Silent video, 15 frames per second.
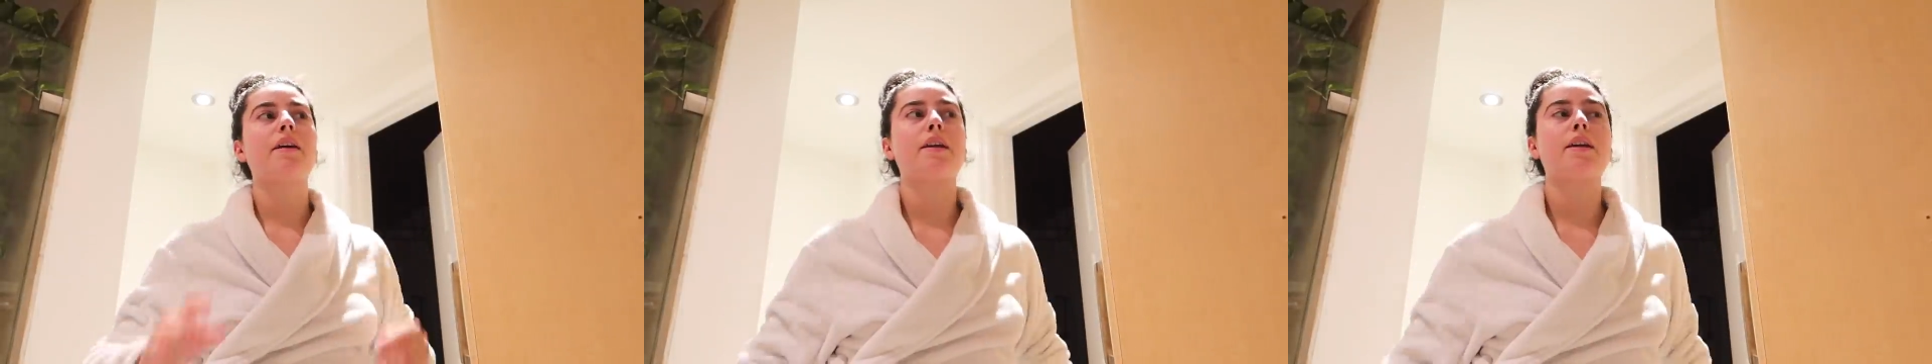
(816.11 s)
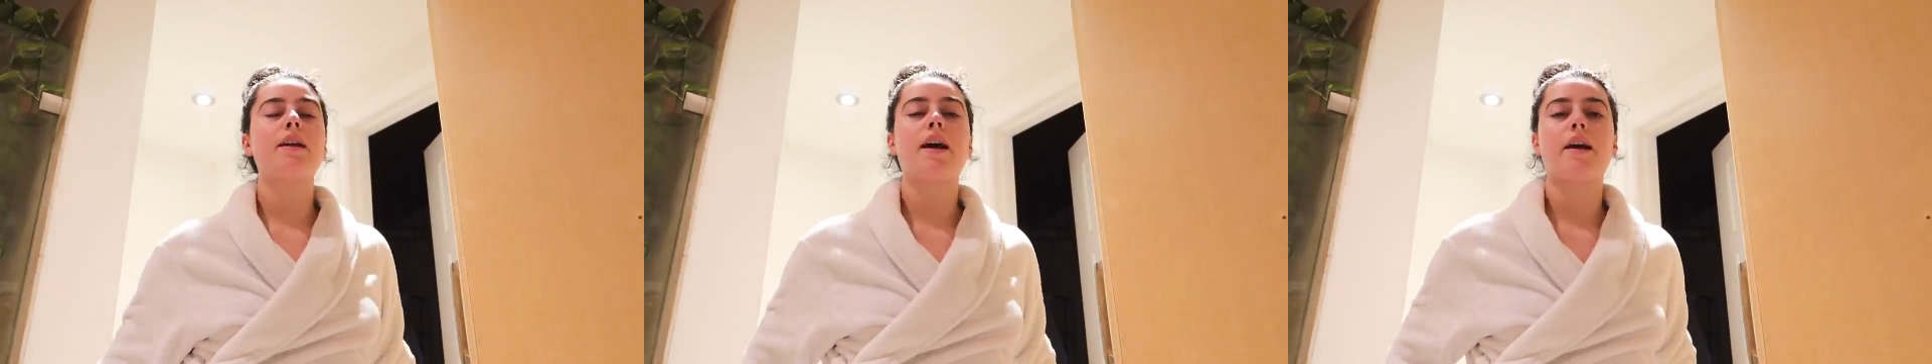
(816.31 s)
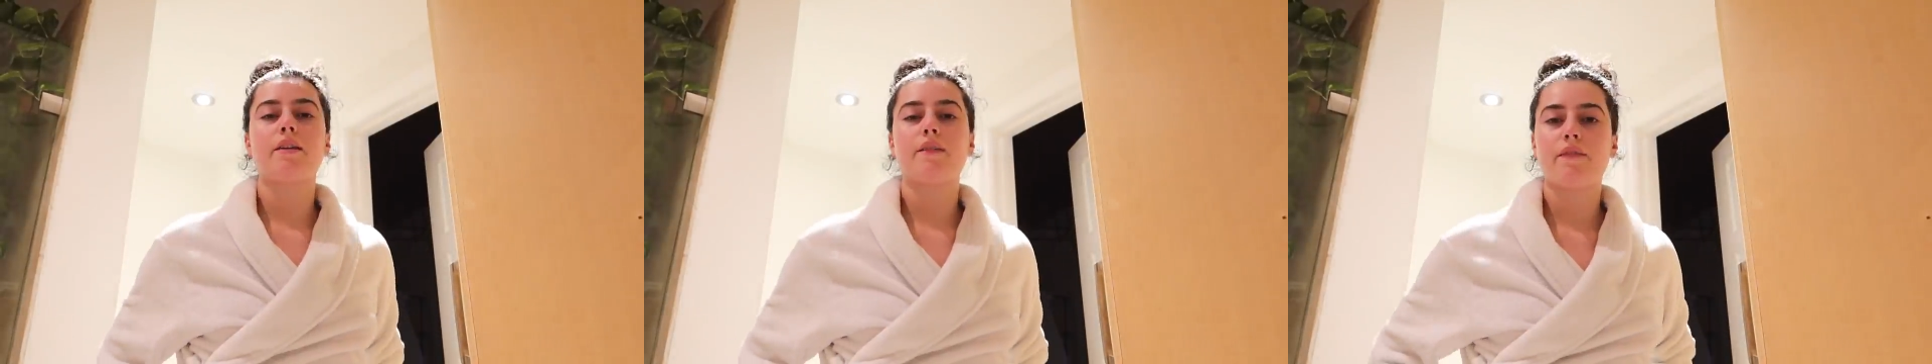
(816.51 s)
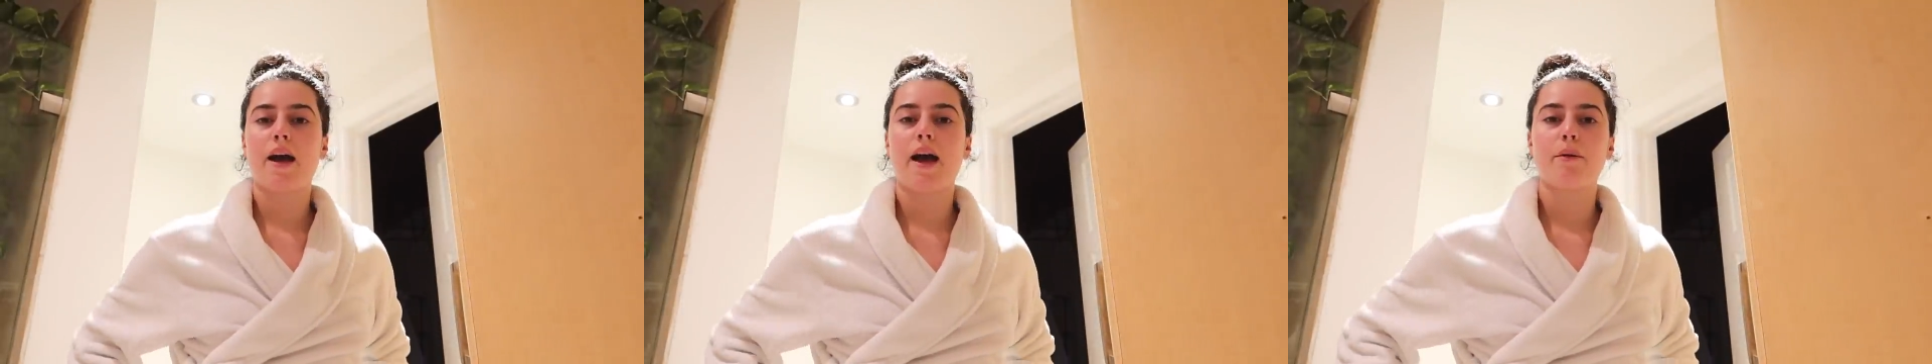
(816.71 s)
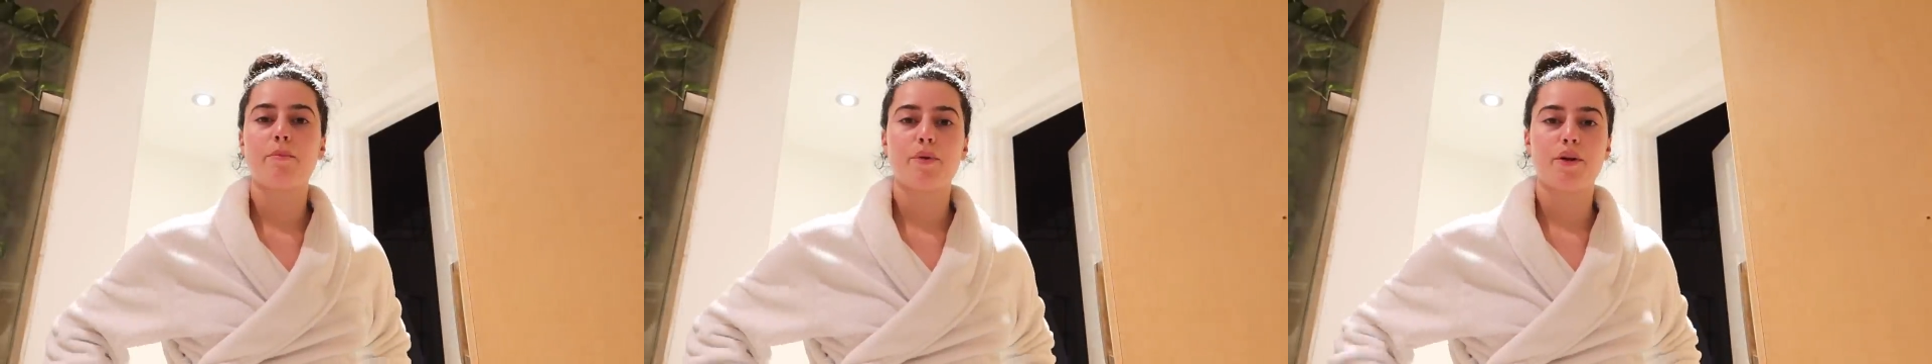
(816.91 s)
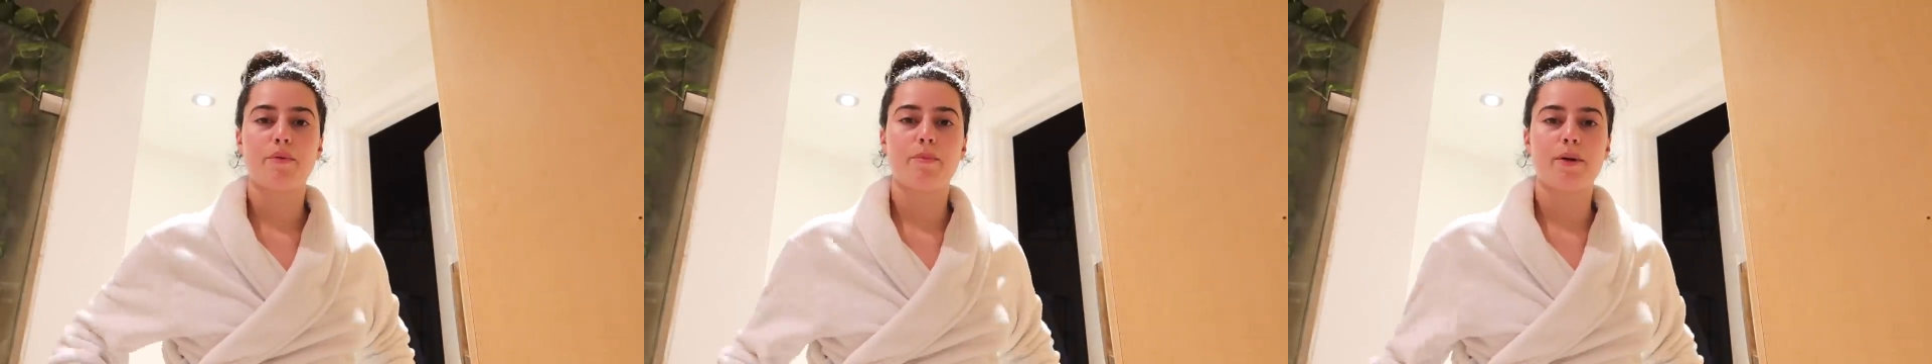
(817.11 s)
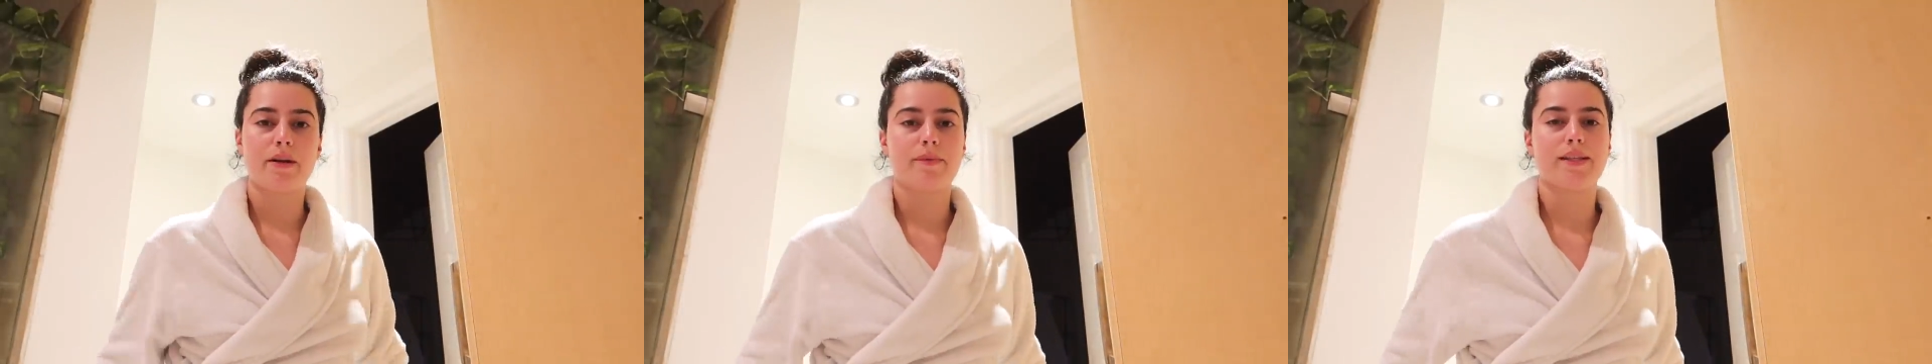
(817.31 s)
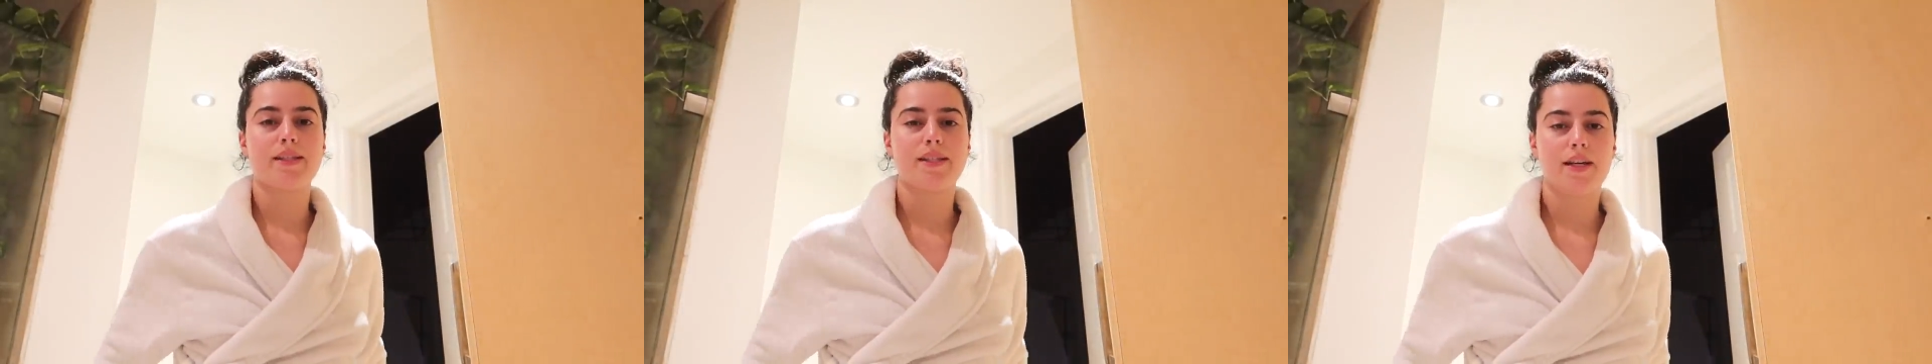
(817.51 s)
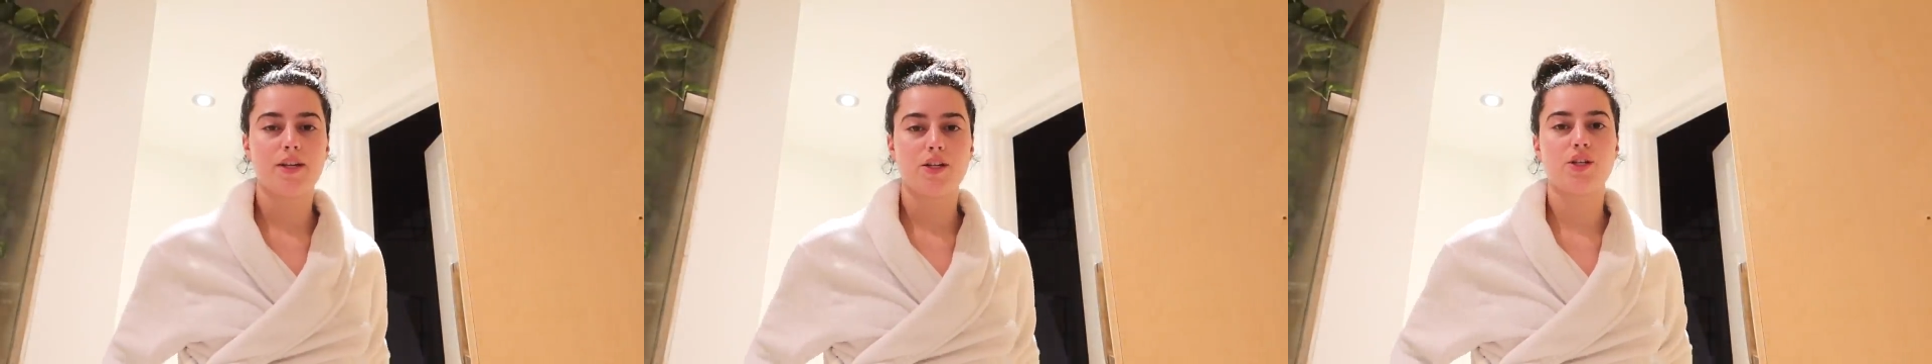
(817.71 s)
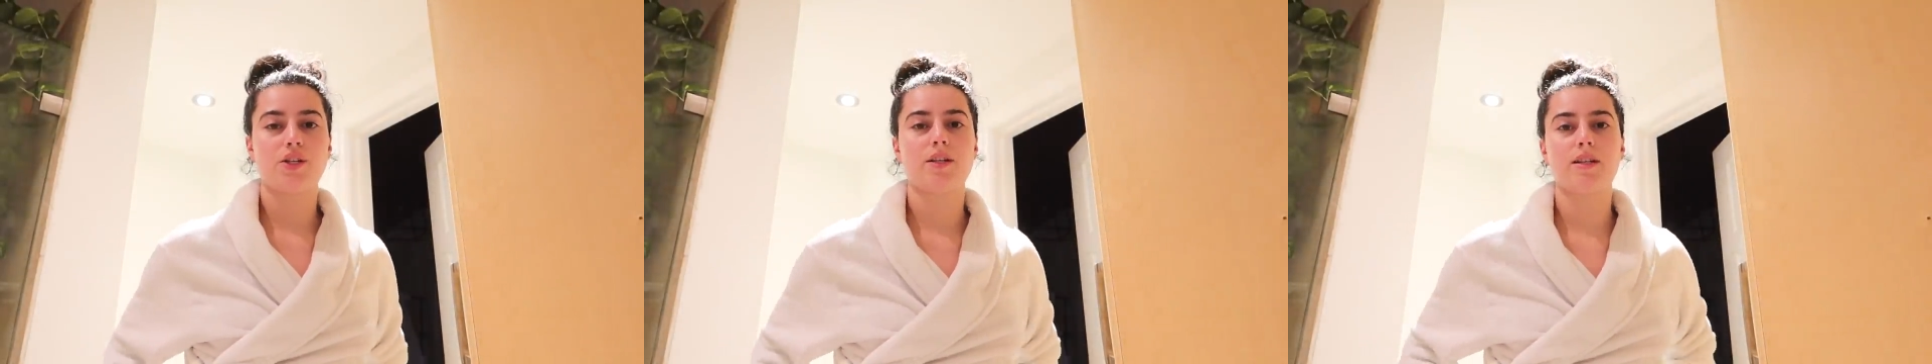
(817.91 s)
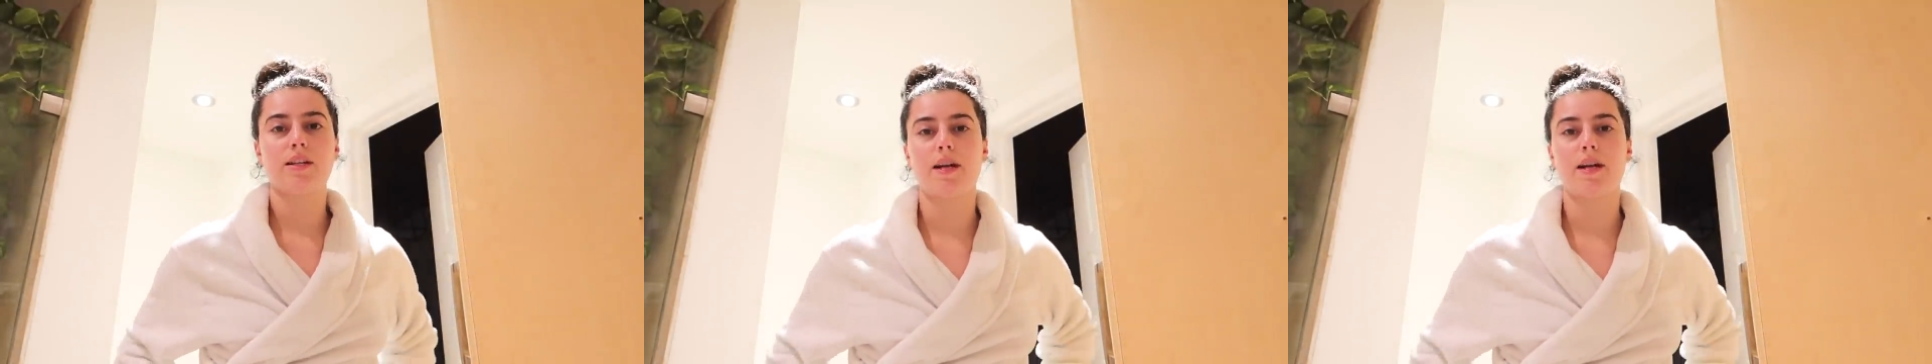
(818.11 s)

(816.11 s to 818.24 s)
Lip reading: any kind of hyperpigmentation,